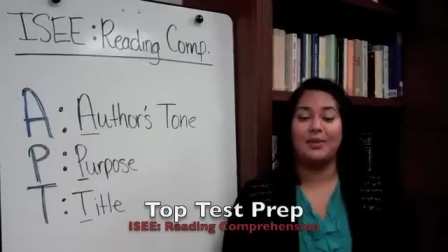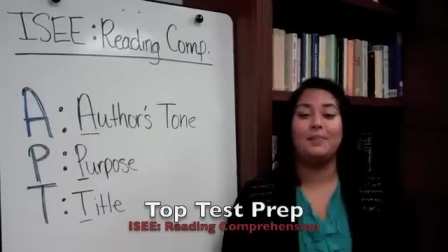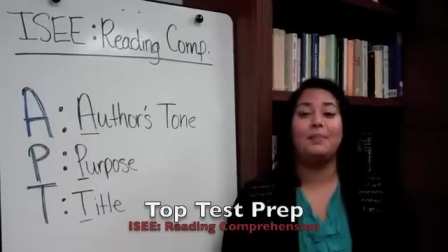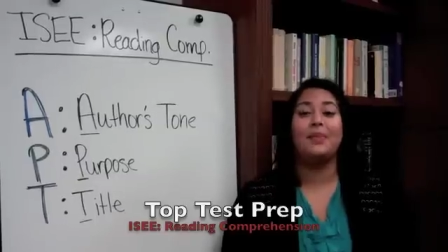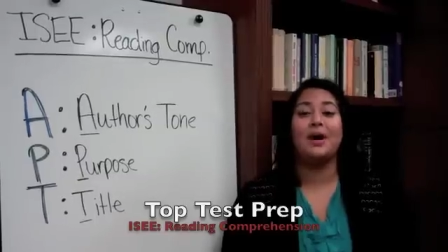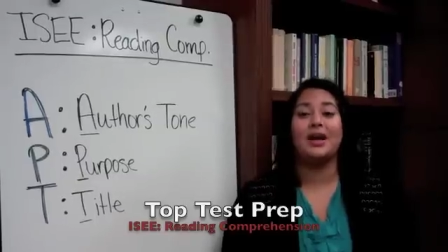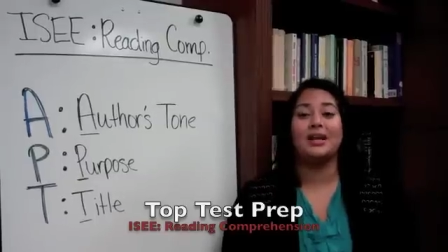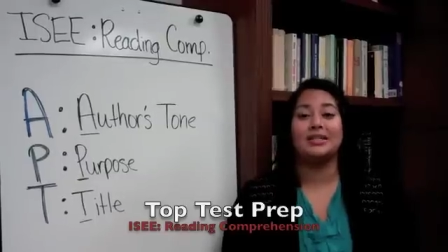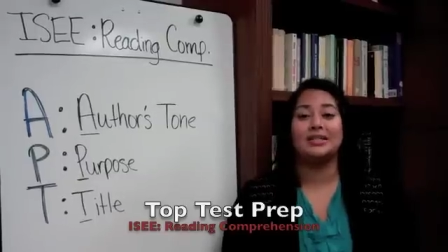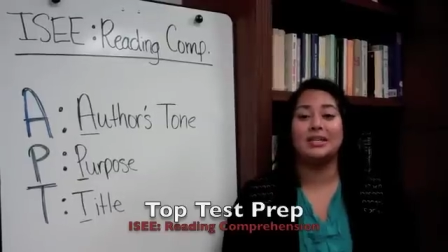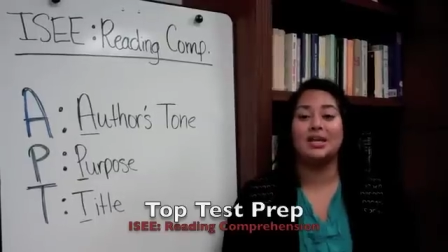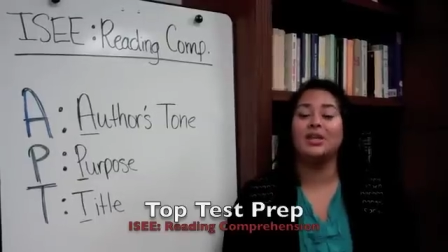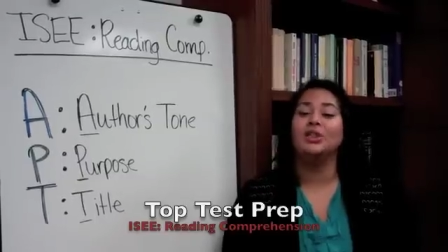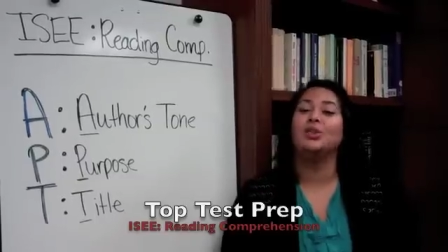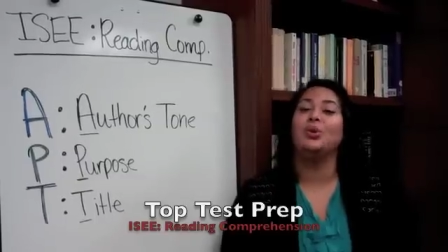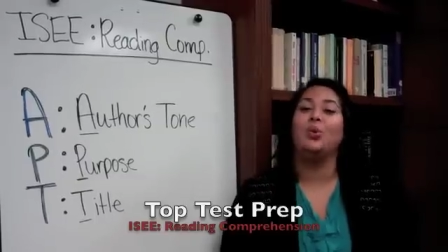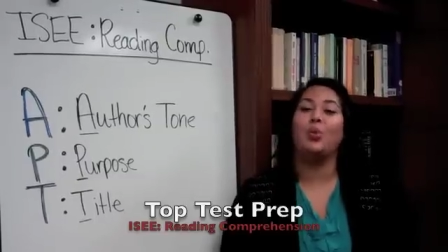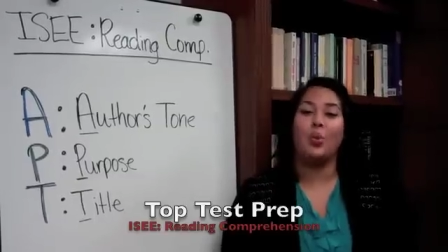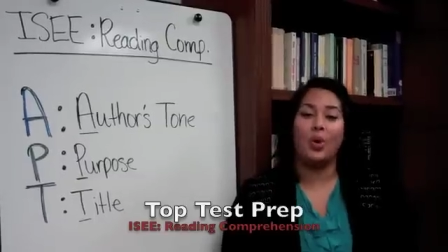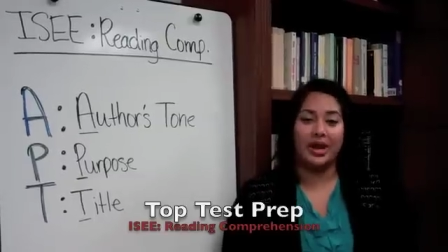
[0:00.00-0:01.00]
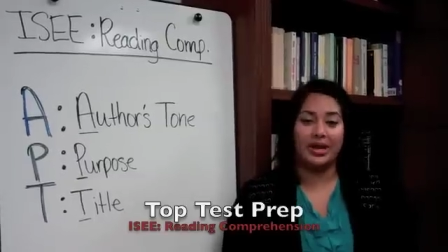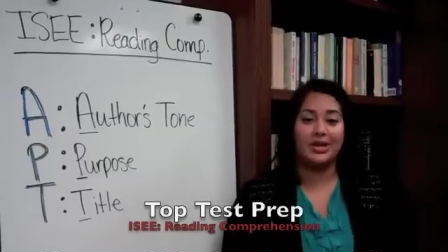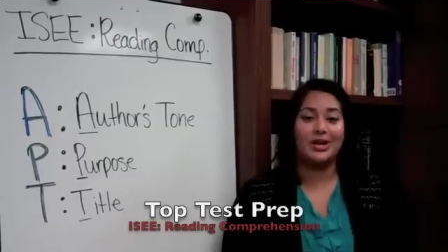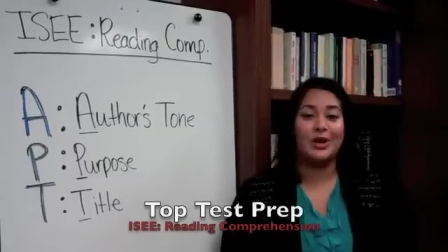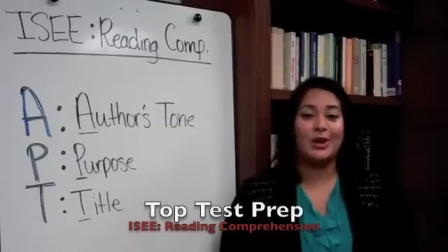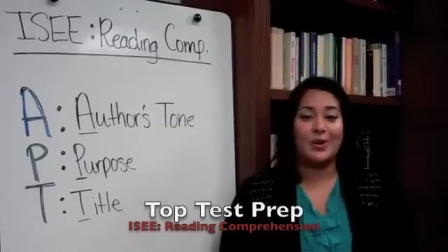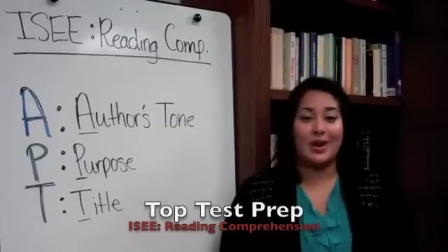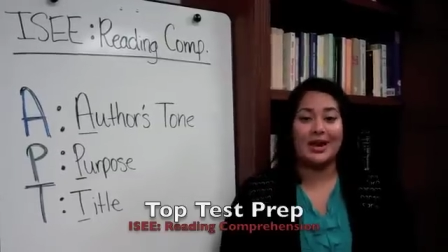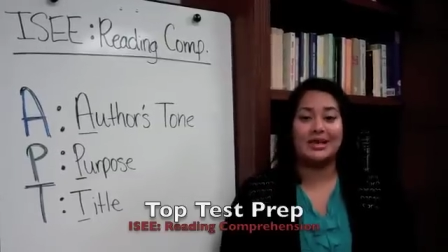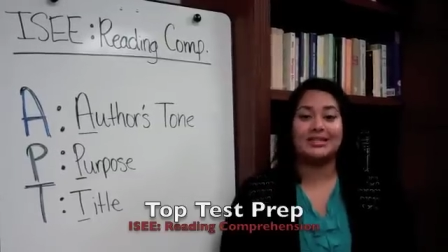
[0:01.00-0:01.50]
but the one
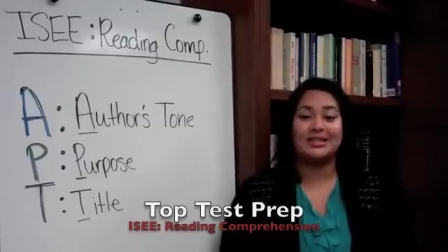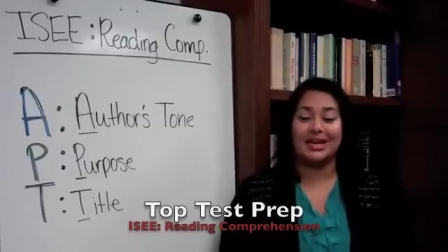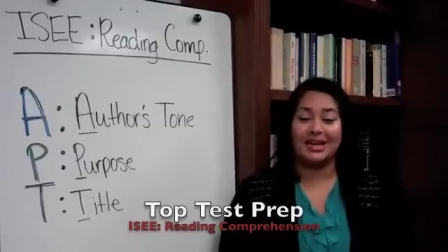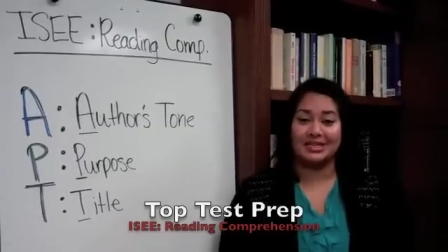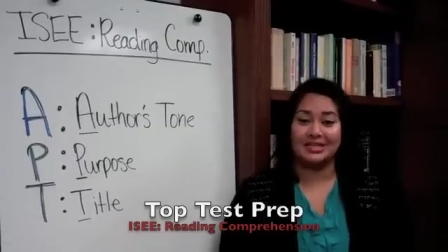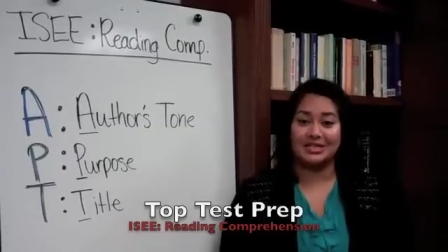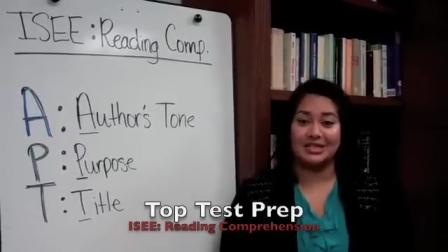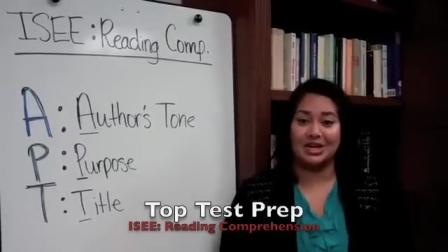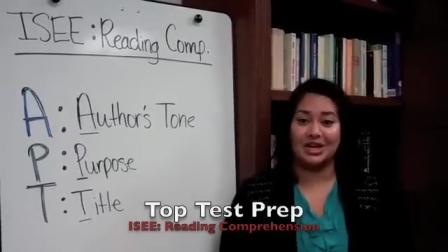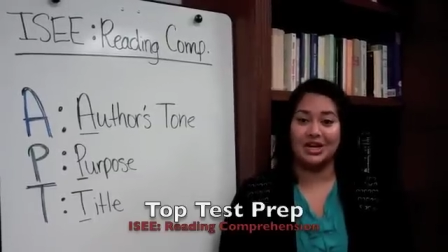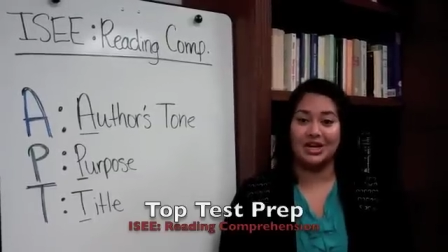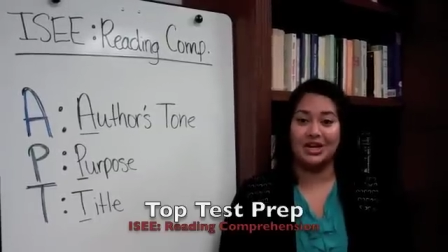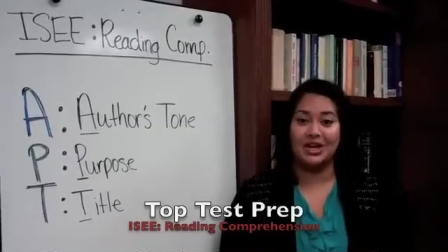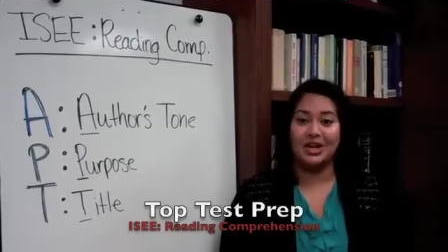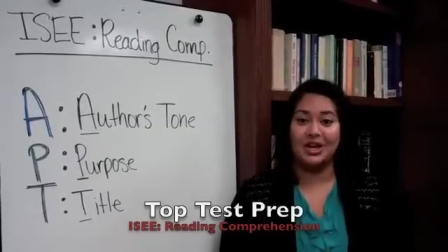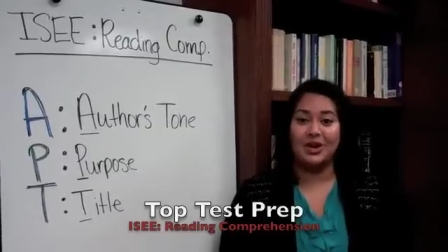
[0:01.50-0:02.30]
correct answer